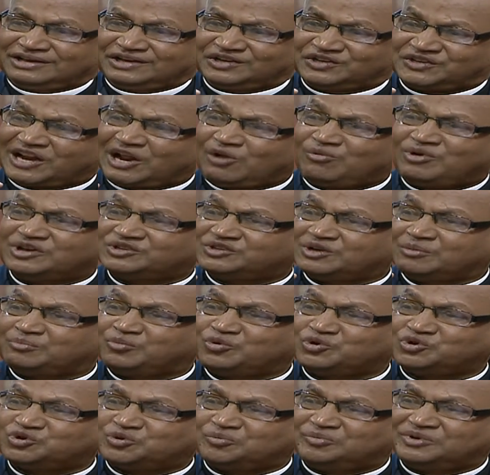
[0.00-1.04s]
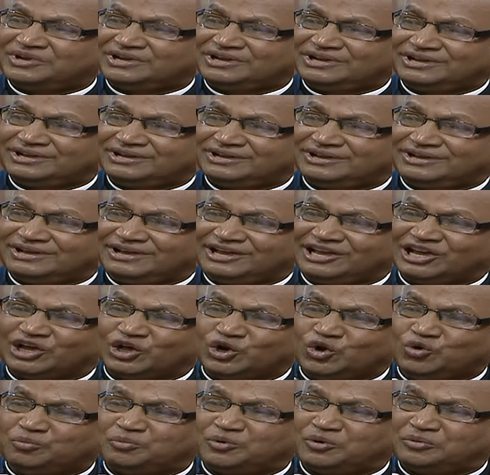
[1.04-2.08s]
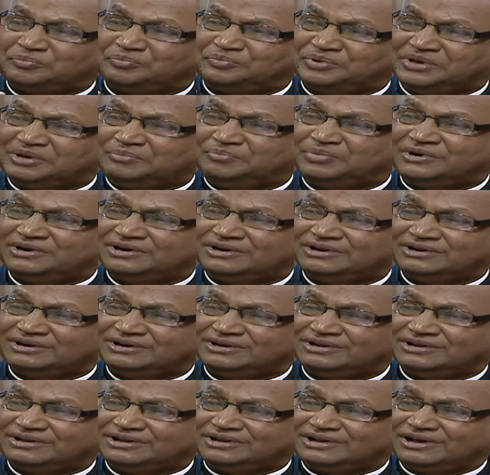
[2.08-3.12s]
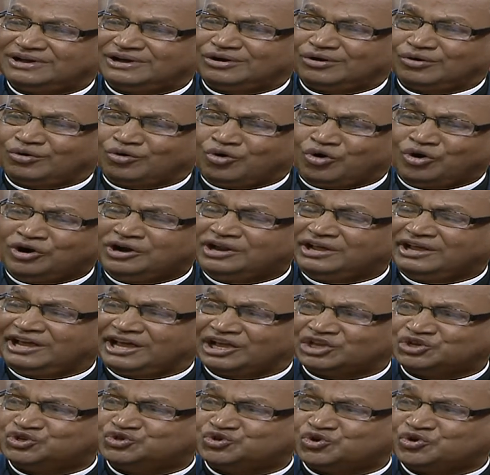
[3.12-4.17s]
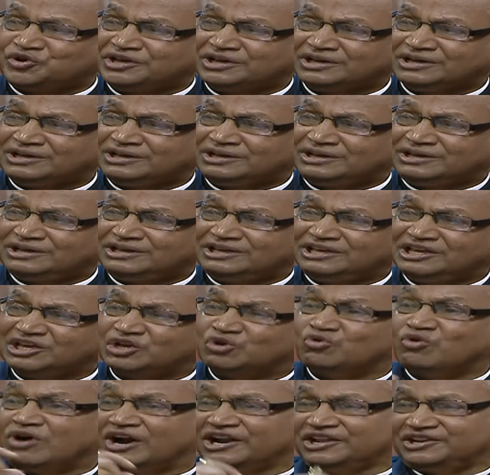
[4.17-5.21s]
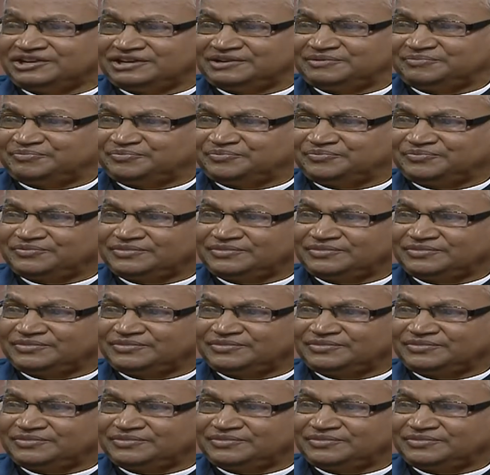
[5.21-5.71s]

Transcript: Israel was supposed to be a group of people all enjoying equality